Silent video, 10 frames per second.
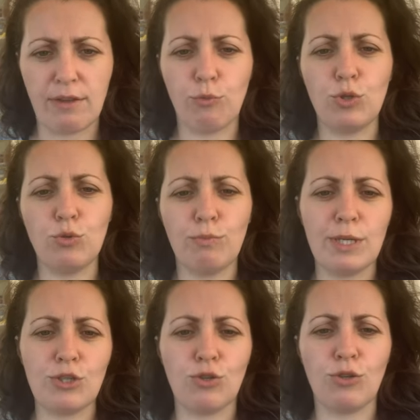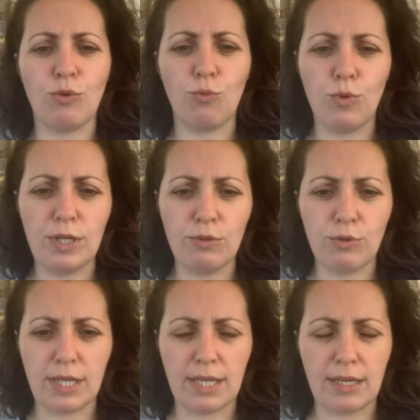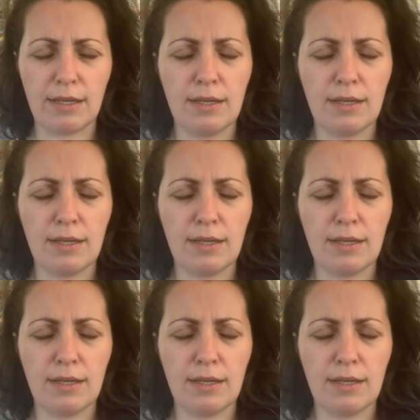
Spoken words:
if we don't make sure that we're okay,